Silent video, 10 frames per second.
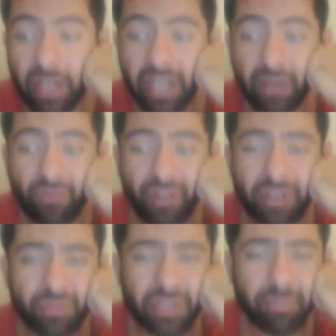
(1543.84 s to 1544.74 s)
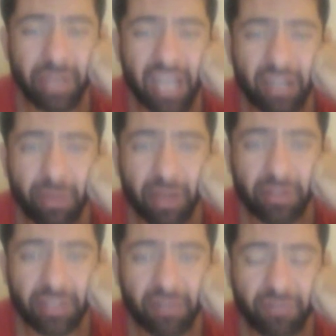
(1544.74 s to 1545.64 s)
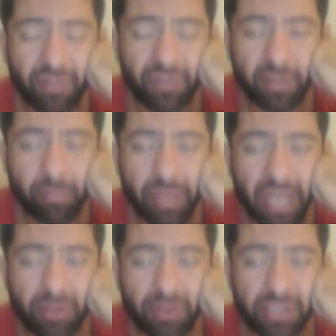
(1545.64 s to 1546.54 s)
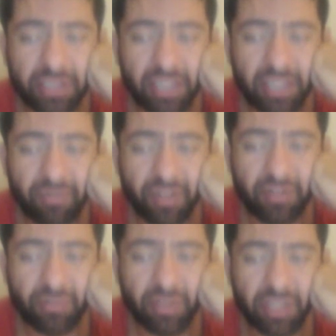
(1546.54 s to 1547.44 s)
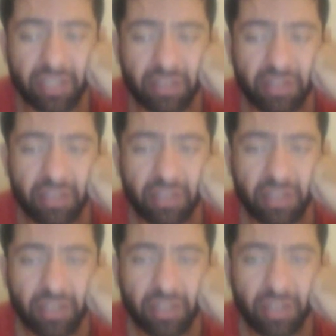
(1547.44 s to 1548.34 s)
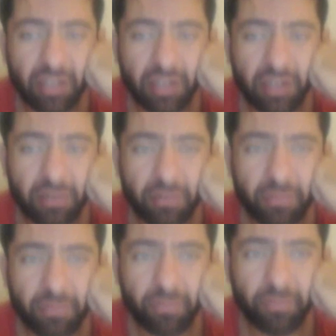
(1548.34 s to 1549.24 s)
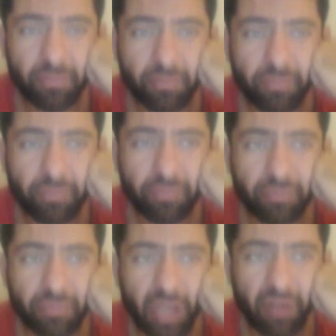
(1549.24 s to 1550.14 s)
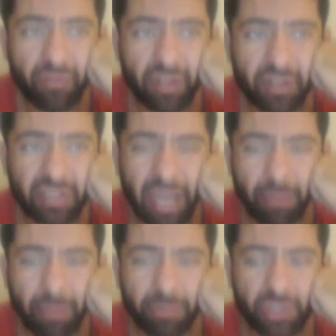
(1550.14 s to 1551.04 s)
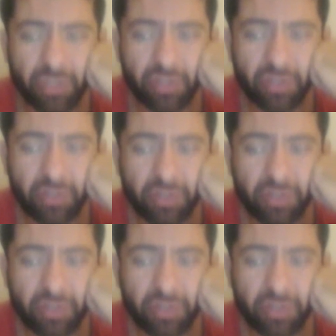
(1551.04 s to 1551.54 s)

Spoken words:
And I felt really bad about it. I felt embarrassed. I felt really, uh, I felt captured.